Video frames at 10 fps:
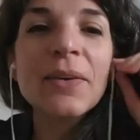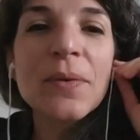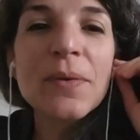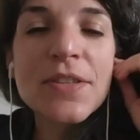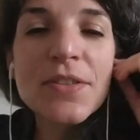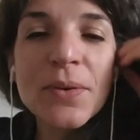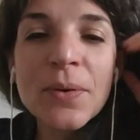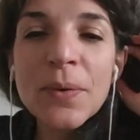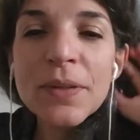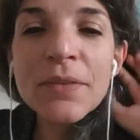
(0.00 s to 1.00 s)
you.
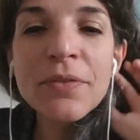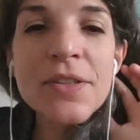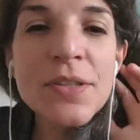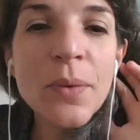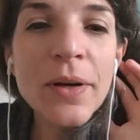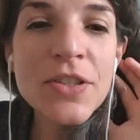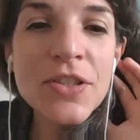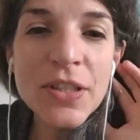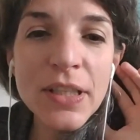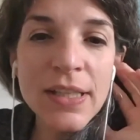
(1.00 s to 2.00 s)
So the first
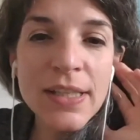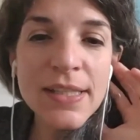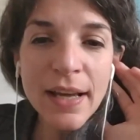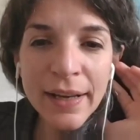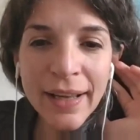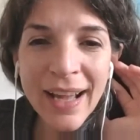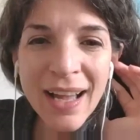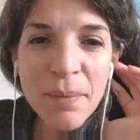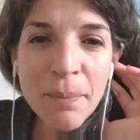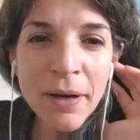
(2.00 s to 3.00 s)
question is,
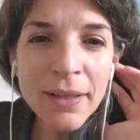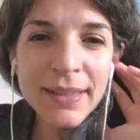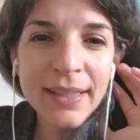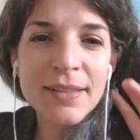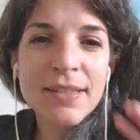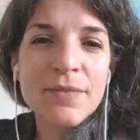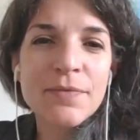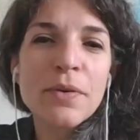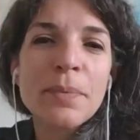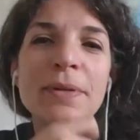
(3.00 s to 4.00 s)
Alba, thanks
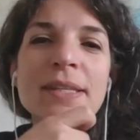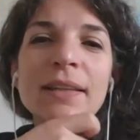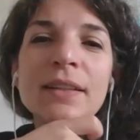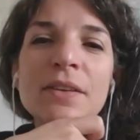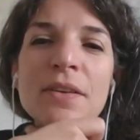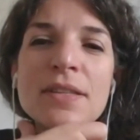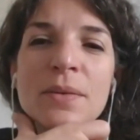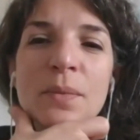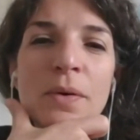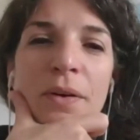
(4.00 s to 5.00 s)
for presenting your
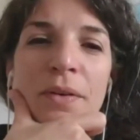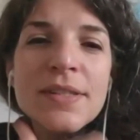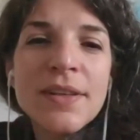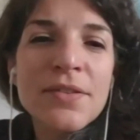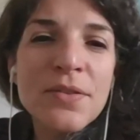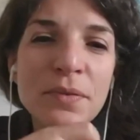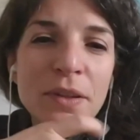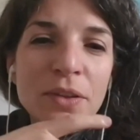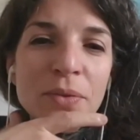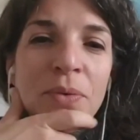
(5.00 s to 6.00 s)
recent work on
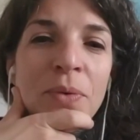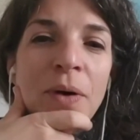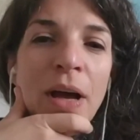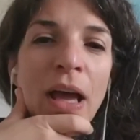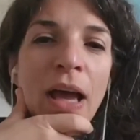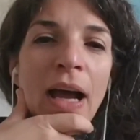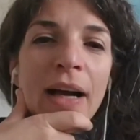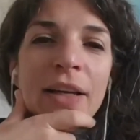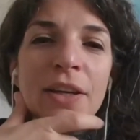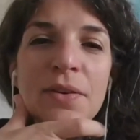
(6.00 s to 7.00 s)
SARS-CoV-2.
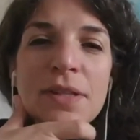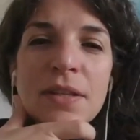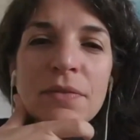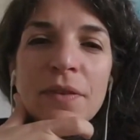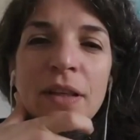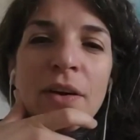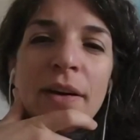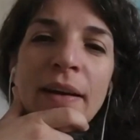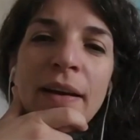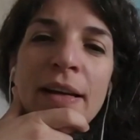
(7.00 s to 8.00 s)
I'm curious if in your
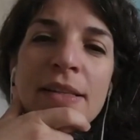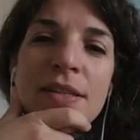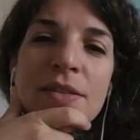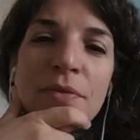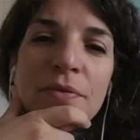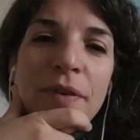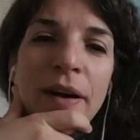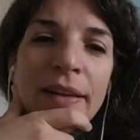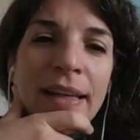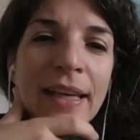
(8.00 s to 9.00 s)
analysis you
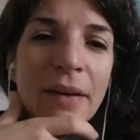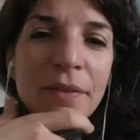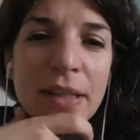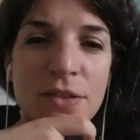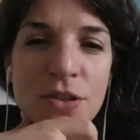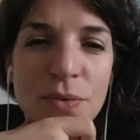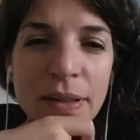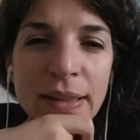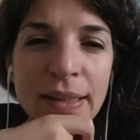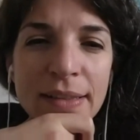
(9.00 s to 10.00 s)
found any evidence
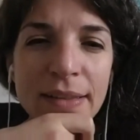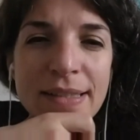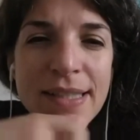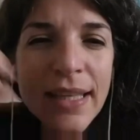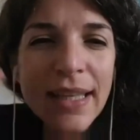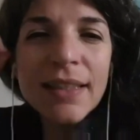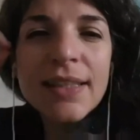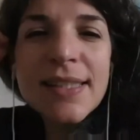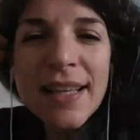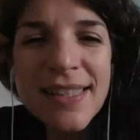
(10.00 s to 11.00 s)
showing that CD8
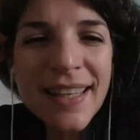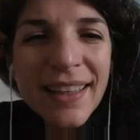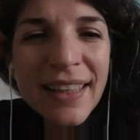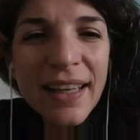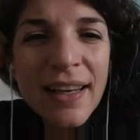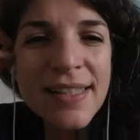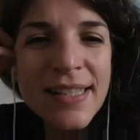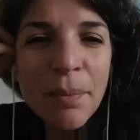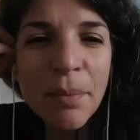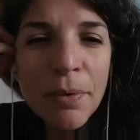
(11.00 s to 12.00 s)
T cells can kill a
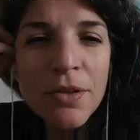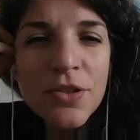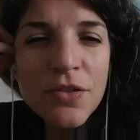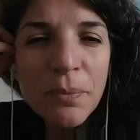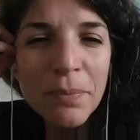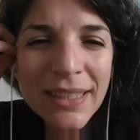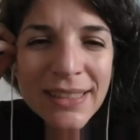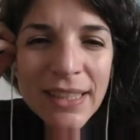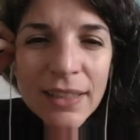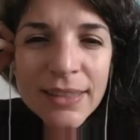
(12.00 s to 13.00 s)
subpopulation of B
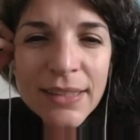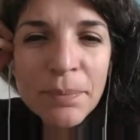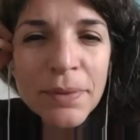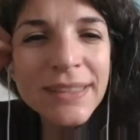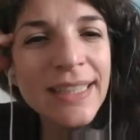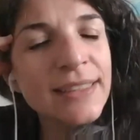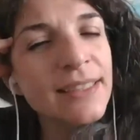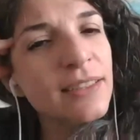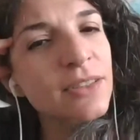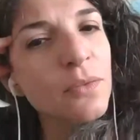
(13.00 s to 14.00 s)
cells that present
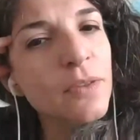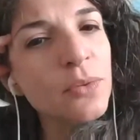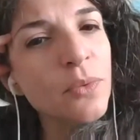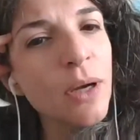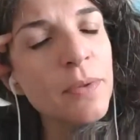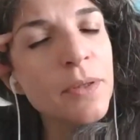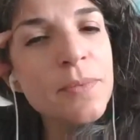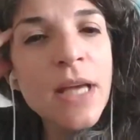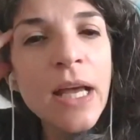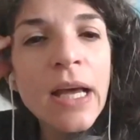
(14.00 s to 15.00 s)
SARS-CoV-2
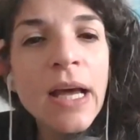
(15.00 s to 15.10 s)
epitopes.